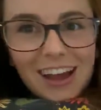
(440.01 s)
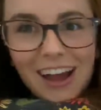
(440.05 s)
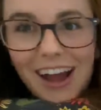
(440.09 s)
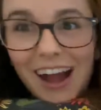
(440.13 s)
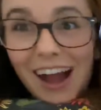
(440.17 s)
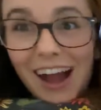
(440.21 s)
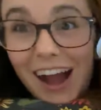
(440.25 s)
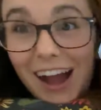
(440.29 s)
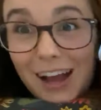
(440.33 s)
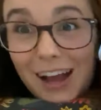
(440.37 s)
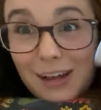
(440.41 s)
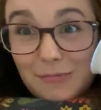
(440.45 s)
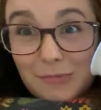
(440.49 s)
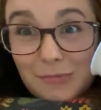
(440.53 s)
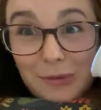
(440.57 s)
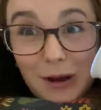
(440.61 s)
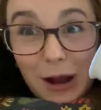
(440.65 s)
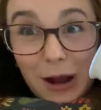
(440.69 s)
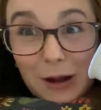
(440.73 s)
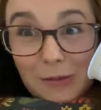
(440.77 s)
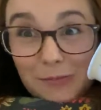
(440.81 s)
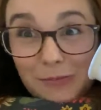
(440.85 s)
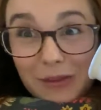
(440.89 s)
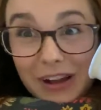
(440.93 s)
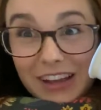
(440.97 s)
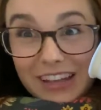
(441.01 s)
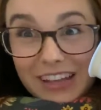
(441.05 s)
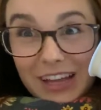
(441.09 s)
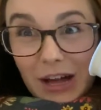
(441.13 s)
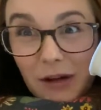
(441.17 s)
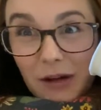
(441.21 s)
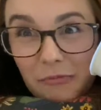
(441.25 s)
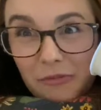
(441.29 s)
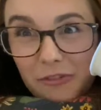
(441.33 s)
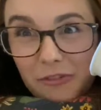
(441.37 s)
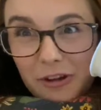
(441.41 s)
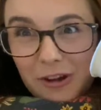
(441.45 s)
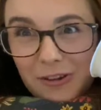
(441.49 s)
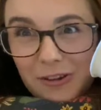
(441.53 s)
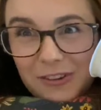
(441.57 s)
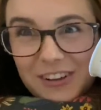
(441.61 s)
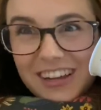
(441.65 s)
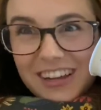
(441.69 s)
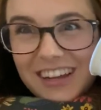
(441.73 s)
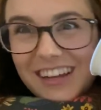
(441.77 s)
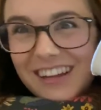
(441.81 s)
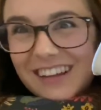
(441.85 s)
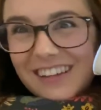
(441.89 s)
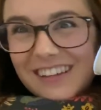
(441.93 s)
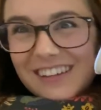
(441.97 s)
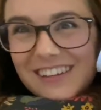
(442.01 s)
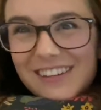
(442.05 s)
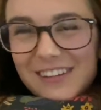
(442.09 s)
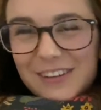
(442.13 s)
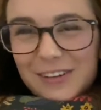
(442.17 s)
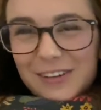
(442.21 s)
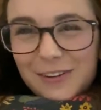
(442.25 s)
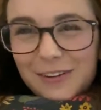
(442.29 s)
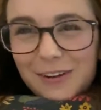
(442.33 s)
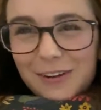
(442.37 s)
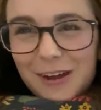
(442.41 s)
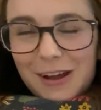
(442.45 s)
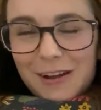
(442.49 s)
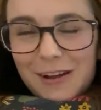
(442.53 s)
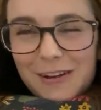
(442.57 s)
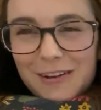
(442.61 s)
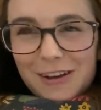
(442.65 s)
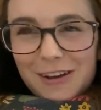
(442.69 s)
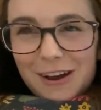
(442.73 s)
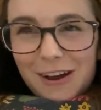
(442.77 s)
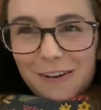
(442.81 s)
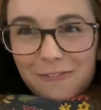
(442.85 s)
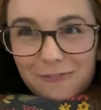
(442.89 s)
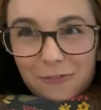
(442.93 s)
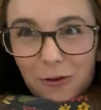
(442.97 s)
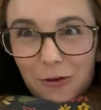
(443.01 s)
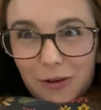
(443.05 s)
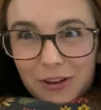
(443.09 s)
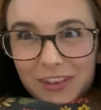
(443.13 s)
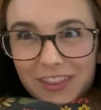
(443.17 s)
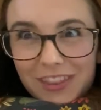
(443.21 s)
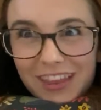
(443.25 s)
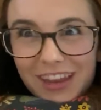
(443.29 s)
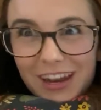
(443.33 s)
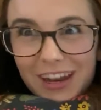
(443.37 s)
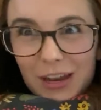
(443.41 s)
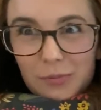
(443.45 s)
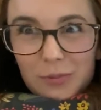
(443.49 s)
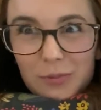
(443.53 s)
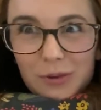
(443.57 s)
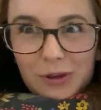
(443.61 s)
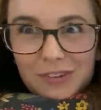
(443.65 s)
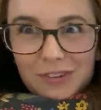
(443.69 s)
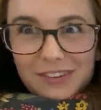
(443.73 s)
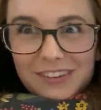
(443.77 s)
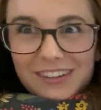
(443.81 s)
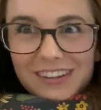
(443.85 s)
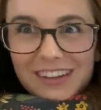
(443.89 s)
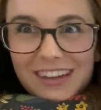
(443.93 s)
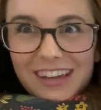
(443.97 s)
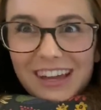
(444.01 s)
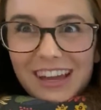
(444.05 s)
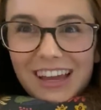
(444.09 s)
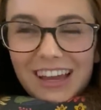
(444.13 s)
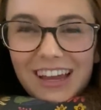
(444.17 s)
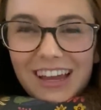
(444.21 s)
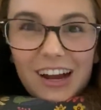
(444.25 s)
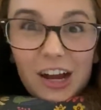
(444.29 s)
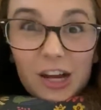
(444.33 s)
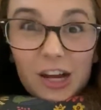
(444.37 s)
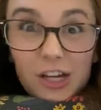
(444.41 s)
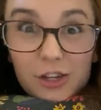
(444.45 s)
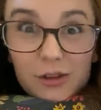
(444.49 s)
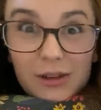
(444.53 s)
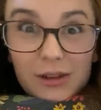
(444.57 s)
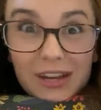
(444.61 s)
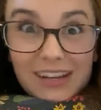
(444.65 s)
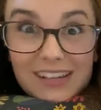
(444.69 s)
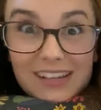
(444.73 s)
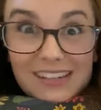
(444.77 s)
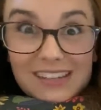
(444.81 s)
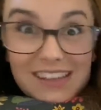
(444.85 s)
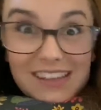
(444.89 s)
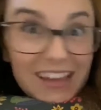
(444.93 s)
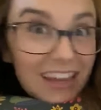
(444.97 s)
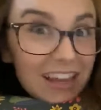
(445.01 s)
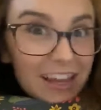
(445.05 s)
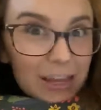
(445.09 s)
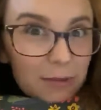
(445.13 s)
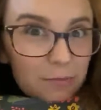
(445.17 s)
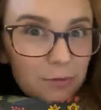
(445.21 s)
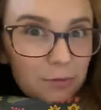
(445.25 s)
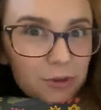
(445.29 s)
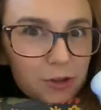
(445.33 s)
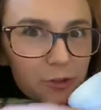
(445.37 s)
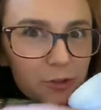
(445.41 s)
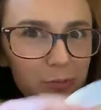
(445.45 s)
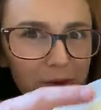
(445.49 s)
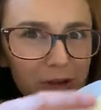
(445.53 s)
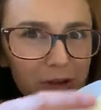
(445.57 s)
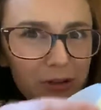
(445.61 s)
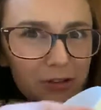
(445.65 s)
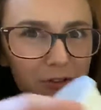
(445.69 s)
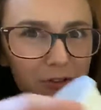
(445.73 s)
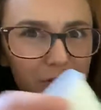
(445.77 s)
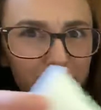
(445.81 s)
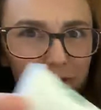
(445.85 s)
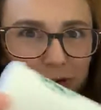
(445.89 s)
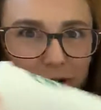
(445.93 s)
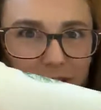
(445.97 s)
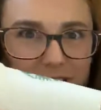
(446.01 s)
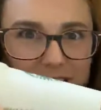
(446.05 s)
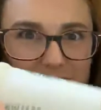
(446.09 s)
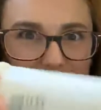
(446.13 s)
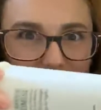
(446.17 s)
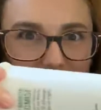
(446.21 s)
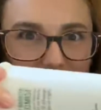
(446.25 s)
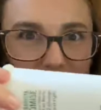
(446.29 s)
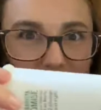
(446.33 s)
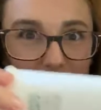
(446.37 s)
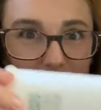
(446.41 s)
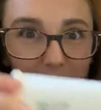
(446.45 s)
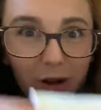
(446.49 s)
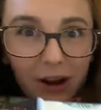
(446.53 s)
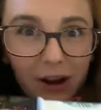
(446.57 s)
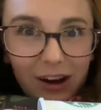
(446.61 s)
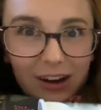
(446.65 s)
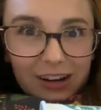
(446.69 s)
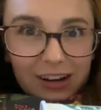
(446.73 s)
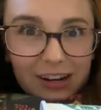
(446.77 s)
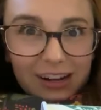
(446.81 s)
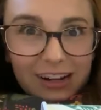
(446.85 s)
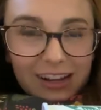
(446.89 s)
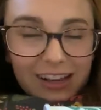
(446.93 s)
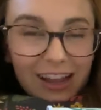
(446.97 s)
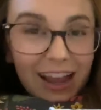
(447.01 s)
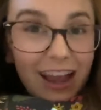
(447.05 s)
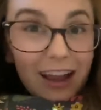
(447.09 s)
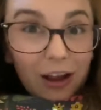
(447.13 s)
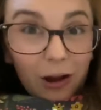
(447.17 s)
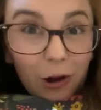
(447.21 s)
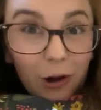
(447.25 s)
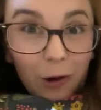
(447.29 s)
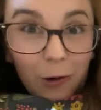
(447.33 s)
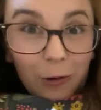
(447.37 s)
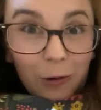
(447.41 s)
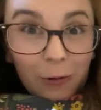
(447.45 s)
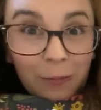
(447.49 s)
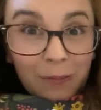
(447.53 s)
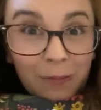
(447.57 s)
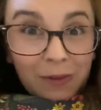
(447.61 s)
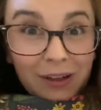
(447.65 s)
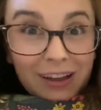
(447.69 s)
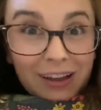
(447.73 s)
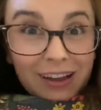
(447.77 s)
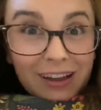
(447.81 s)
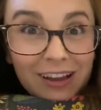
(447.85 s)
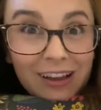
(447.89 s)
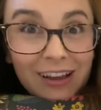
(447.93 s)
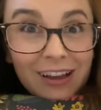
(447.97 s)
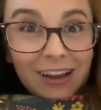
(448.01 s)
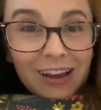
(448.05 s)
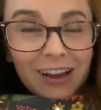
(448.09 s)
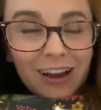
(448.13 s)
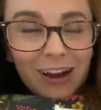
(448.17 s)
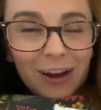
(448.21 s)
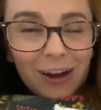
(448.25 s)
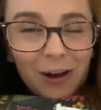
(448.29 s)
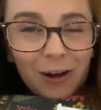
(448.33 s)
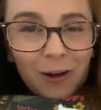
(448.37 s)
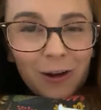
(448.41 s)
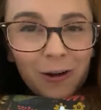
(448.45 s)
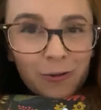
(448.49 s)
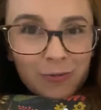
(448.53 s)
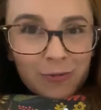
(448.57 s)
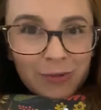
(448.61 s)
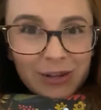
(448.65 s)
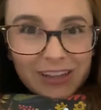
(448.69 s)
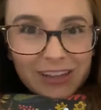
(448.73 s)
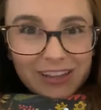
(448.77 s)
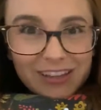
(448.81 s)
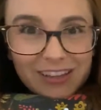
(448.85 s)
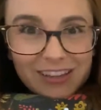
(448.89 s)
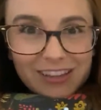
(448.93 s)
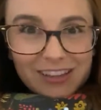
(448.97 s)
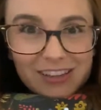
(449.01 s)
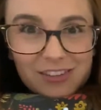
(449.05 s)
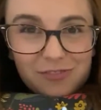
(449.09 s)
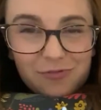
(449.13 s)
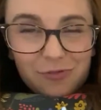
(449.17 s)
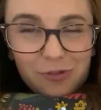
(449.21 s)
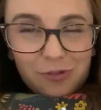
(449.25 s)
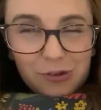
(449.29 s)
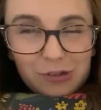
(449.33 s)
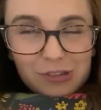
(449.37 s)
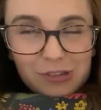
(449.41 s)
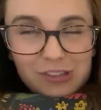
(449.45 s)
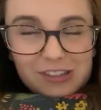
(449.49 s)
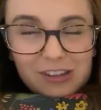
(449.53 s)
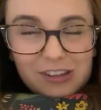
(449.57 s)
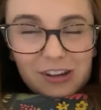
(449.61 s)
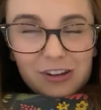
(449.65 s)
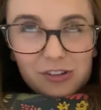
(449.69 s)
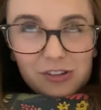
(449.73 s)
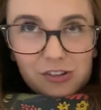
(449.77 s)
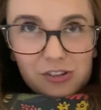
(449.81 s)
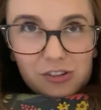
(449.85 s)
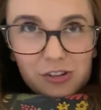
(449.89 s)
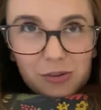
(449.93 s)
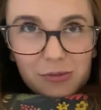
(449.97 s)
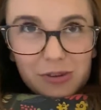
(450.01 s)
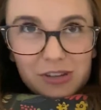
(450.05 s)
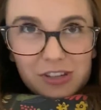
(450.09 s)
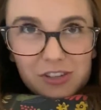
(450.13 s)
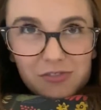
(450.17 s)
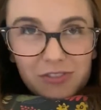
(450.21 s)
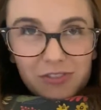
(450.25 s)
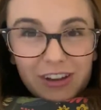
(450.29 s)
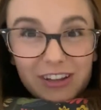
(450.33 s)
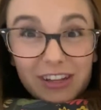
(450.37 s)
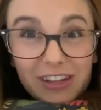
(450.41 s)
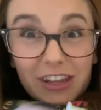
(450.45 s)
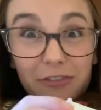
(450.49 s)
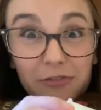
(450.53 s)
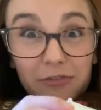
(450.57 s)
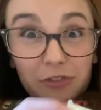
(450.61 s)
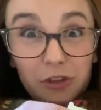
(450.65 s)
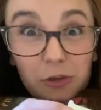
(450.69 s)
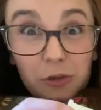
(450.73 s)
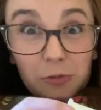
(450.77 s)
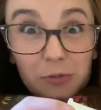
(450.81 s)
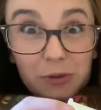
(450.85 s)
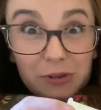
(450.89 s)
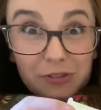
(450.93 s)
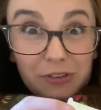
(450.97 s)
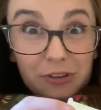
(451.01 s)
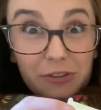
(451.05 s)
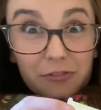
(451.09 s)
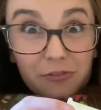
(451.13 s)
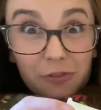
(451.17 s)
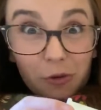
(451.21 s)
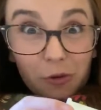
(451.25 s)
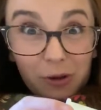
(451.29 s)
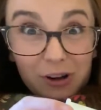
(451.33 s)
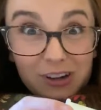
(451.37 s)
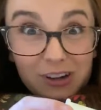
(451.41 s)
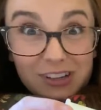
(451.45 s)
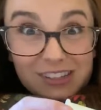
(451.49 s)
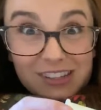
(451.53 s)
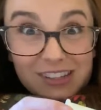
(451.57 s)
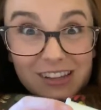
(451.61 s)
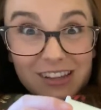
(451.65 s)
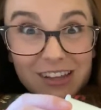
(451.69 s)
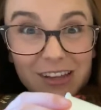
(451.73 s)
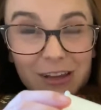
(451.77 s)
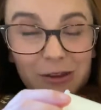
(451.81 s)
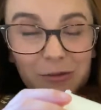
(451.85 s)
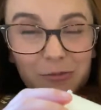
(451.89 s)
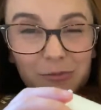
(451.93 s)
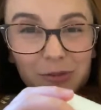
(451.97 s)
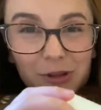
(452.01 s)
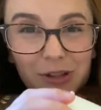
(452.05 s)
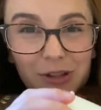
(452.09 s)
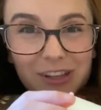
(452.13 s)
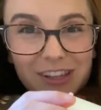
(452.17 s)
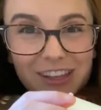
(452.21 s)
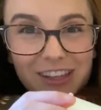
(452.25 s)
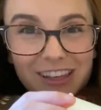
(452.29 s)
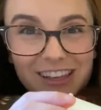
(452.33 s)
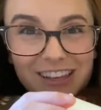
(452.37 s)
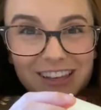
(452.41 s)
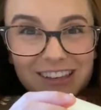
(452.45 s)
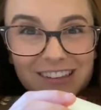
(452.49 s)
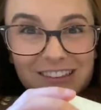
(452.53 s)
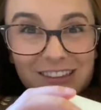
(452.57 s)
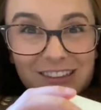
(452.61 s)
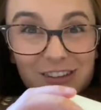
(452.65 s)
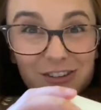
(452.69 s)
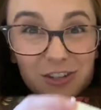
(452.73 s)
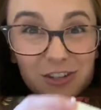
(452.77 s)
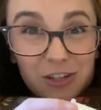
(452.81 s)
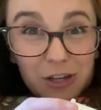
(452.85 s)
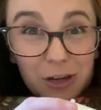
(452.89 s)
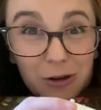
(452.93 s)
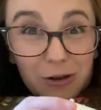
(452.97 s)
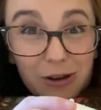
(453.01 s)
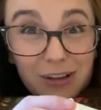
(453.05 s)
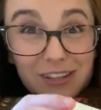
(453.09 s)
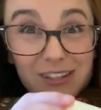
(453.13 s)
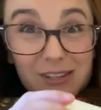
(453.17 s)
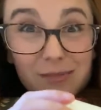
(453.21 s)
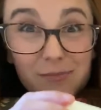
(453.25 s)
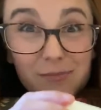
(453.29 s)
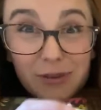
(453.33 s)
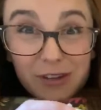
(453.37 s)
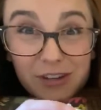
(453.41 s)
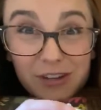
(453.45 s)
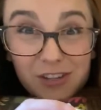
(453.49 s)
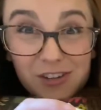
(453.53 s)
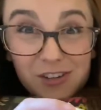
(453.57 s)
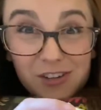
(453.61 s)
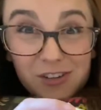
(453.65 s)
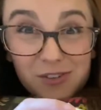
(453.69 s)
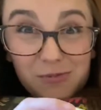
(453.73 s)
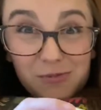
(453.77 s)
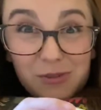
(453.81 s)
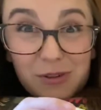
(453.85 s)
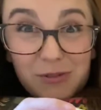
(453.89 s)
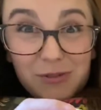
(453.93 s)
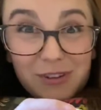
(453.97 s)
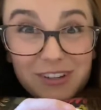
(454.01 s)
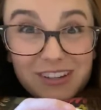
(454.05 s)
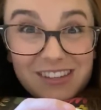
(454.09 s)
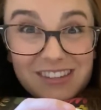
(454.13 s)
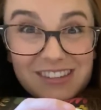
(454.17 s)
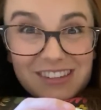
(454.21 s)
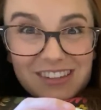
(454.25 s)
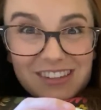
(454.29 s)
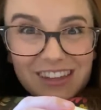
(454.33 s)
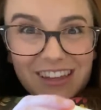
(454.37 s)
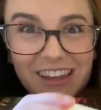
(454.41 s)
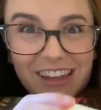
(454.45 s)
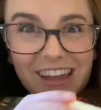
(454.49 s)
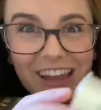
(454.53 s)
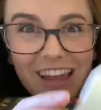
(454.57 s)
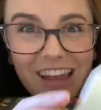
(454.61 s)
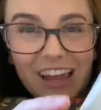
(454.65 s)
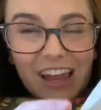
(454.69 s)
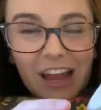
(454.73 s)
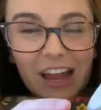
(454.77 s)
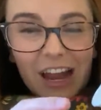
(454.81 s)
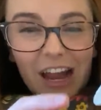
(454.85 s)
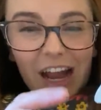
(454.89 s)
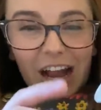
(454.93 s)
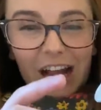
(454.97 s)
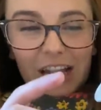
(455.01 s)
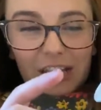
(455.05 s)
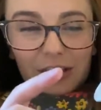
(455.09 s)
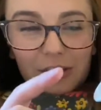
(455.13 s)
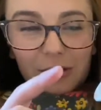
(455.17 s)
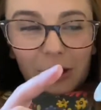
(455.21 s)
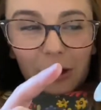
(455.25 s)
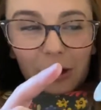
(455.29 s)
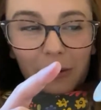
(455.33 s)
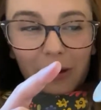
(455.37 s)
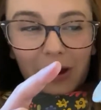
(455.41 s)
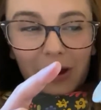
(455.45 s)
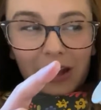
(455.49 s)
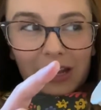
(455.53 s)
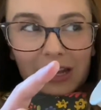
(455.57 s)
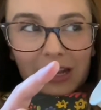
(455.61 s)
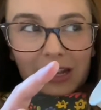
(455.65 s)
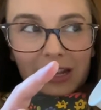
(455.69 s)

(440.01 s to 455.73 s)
I brought my cup phone into a fort that I built. Are you guys able to build forts where you are at home? Oh my goodness, forts are so much fun. If you build a fort, please show us pictures. We want to see. You know what?